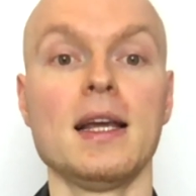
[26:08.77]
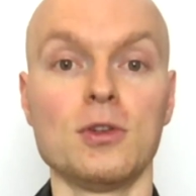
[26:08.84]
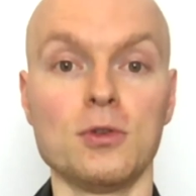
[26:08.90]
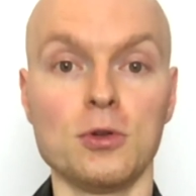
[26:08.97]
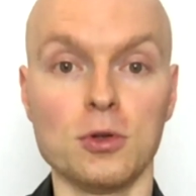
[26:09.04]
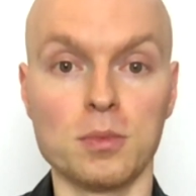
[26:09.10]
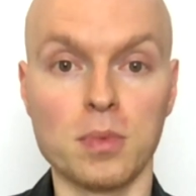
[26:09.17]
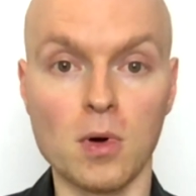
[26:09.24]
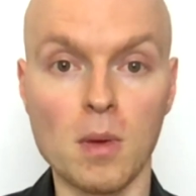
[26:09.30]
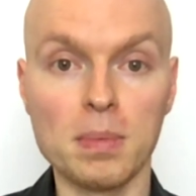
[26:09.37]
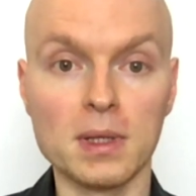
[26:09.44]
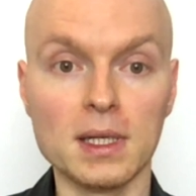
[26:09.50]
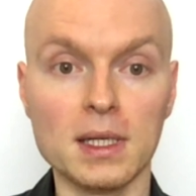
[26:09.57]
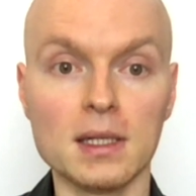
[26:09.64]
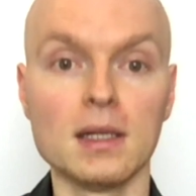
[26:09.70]
To do it
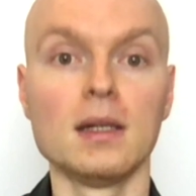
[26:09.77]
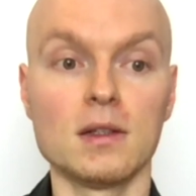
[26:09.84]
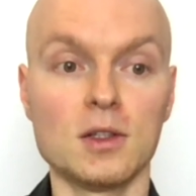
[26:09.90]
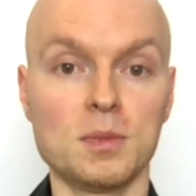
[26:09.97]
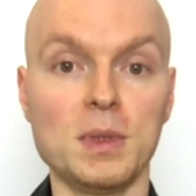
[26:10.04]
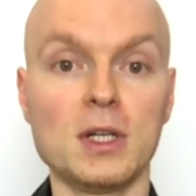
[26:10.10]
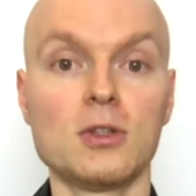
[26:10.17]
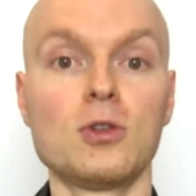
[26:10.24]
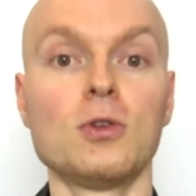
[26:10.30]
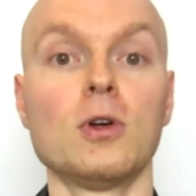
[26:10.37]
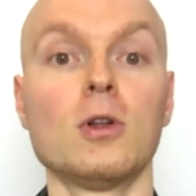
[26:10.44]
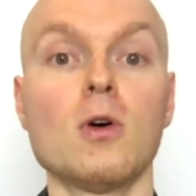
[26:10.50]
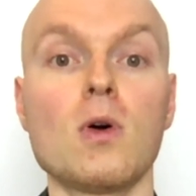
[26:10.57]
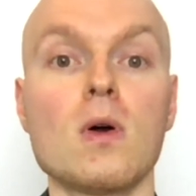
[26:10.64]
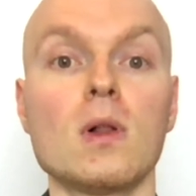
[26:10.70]
properly, speak
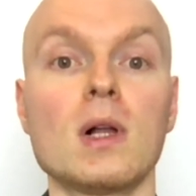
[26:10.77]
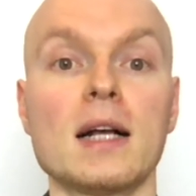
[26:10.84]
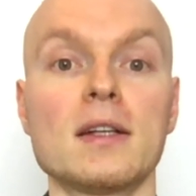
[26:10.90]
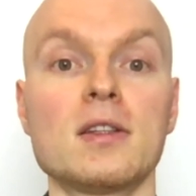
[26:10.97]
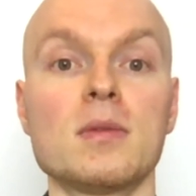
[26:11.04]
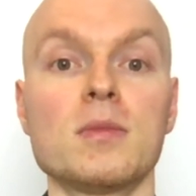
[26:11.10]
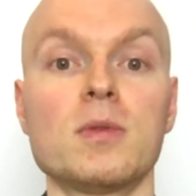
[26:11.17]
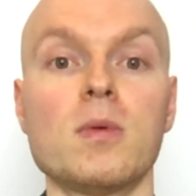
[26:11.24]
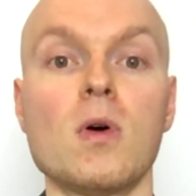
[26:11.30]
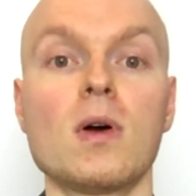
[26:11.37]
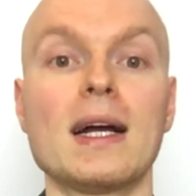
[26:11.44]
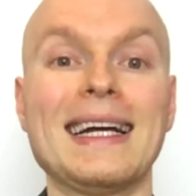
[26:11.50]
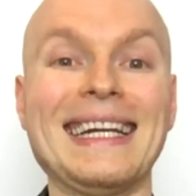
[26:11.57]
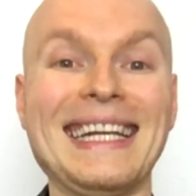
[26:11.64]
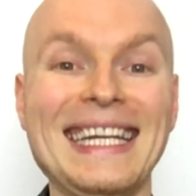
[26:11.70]
to a local customs
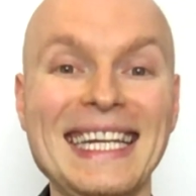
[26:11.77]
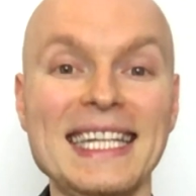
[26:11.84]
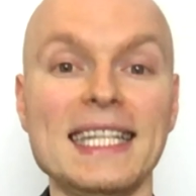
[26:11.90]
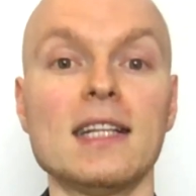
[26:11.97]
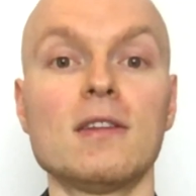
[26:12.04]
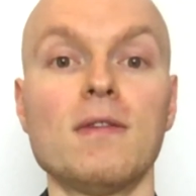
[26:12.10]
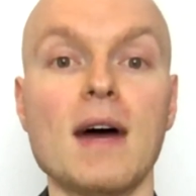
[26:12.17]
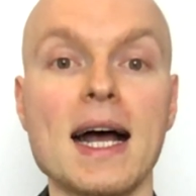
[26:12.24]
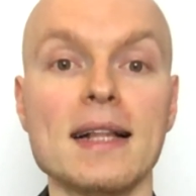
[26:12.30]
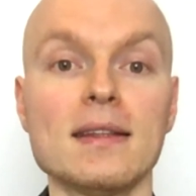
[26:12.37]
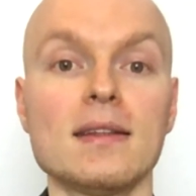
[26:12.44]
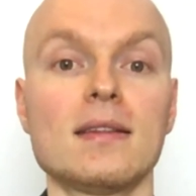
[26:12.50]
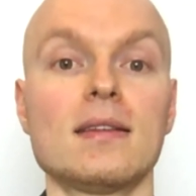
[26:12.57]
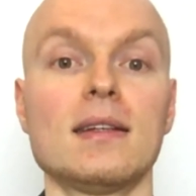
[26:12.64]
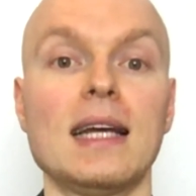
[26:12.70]
broker in
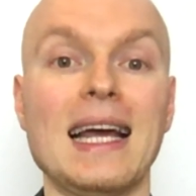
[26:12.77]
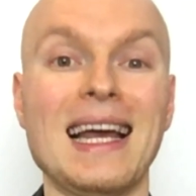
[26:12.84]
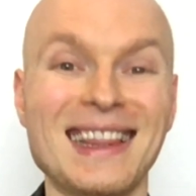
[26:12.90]
advance,